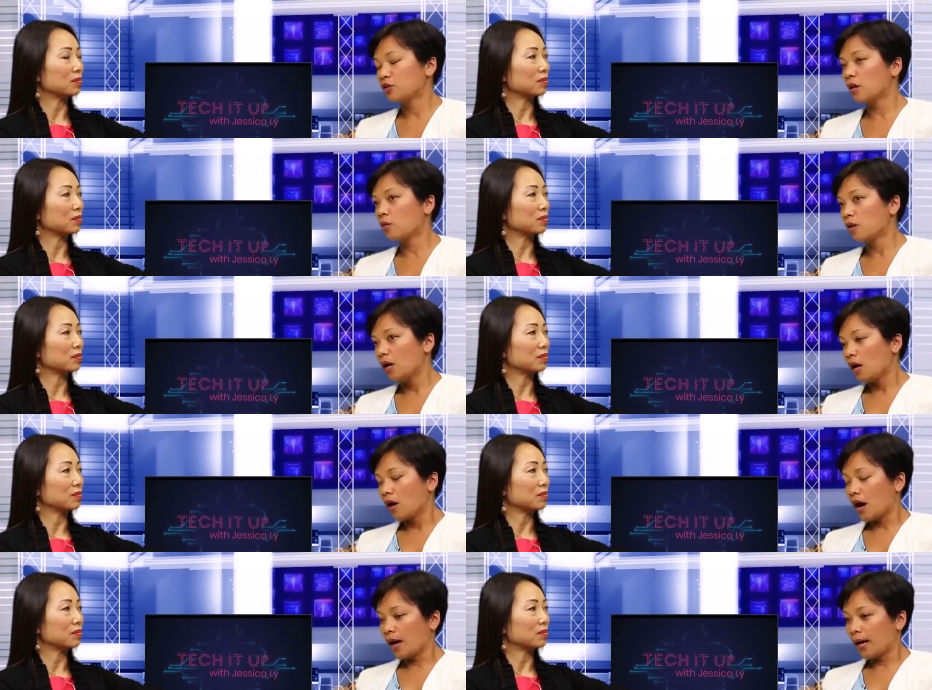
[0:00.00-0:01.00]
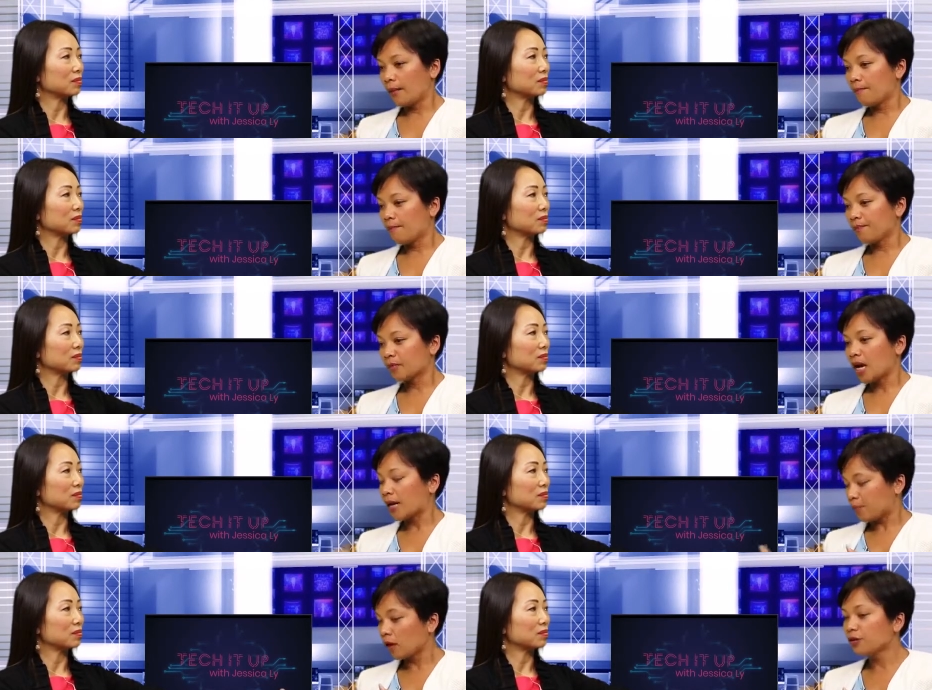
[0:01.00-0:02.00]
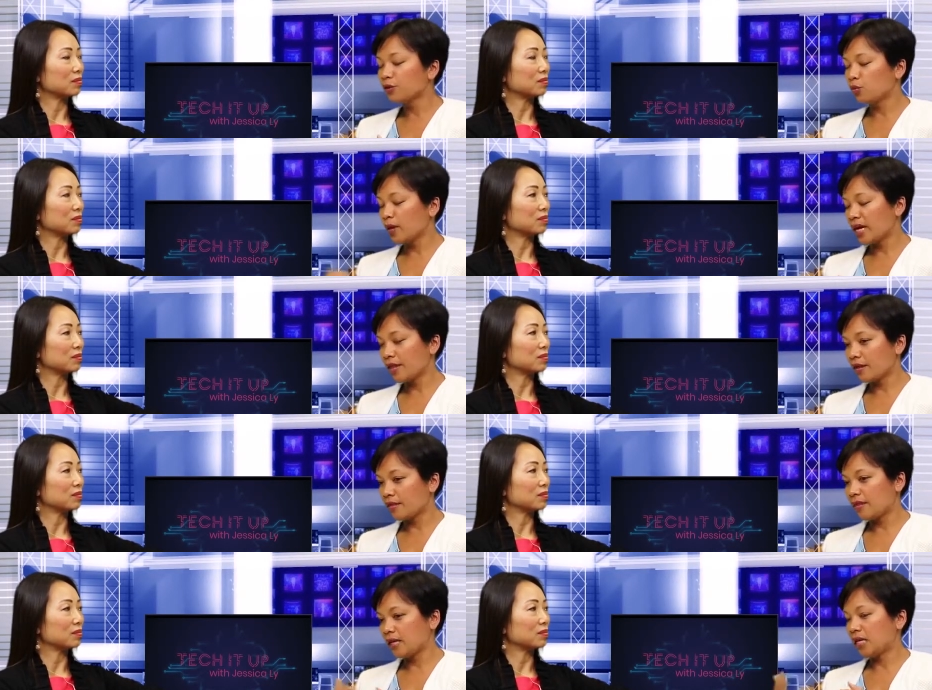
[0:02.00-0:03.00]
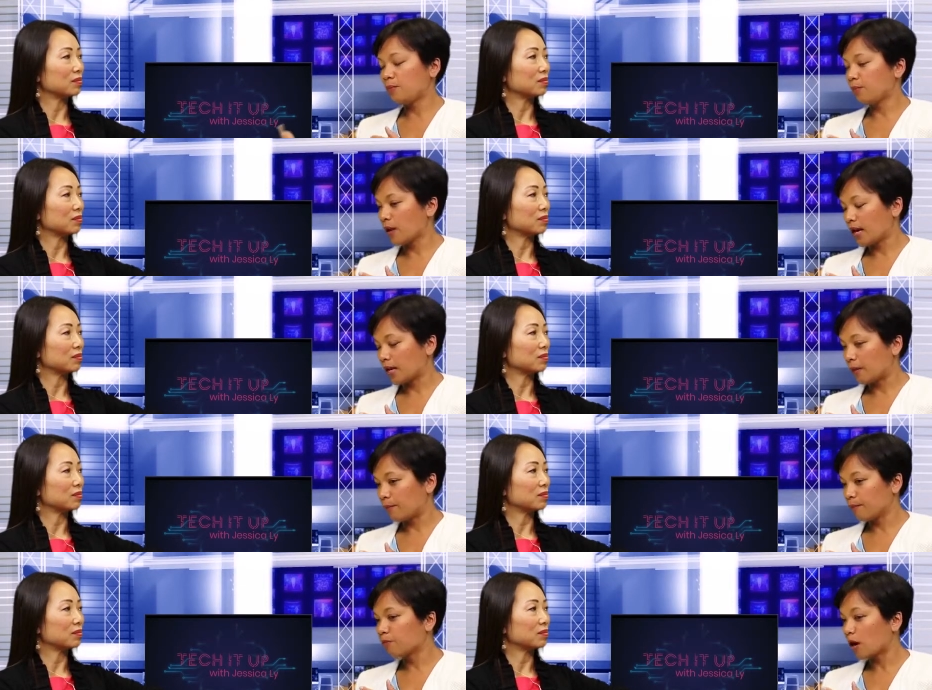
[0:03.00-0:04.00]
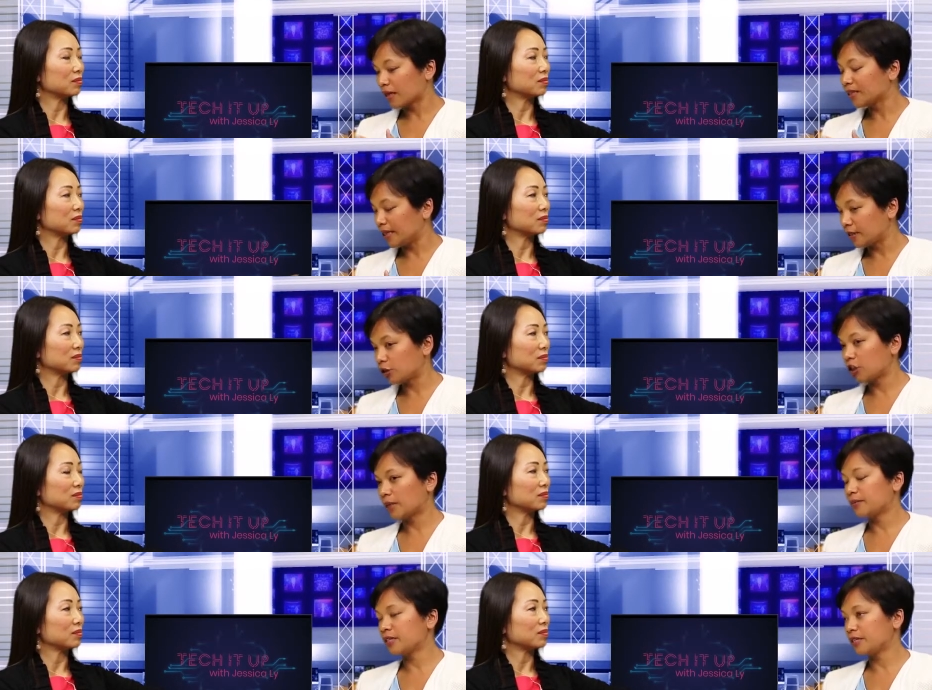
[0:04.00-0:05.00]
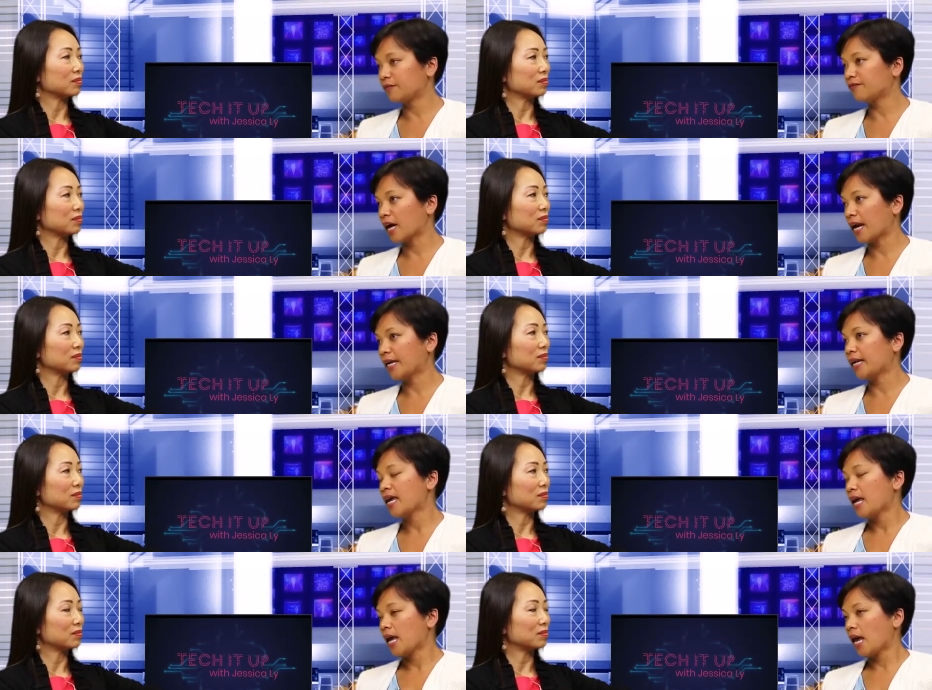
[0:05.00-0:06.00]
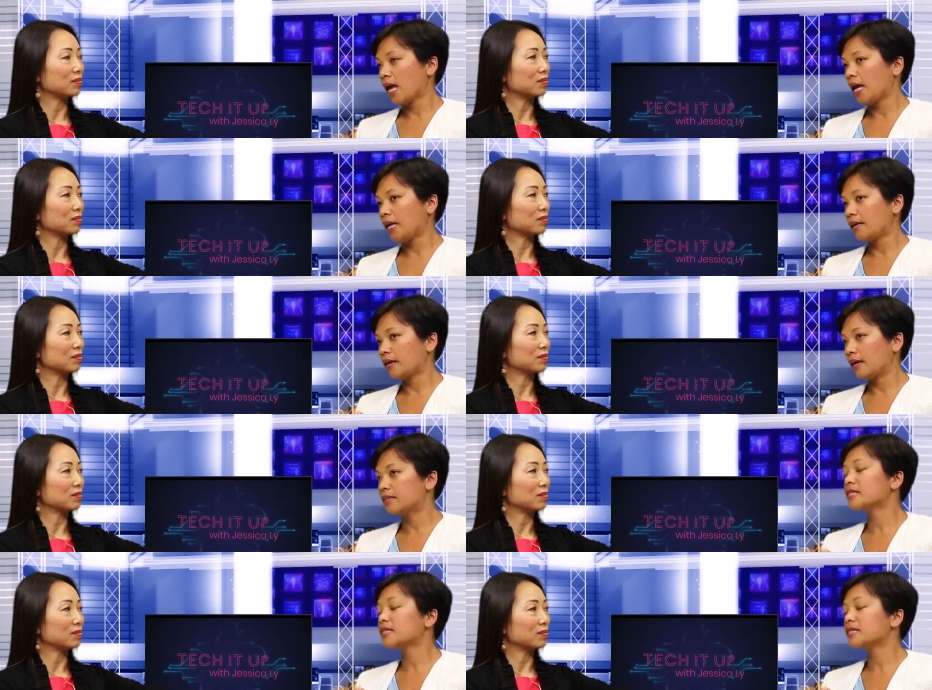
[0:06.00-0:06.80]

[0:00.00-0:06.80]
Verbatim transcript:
Speaker 1: So um, I partnered with the um, product leadership to define a, a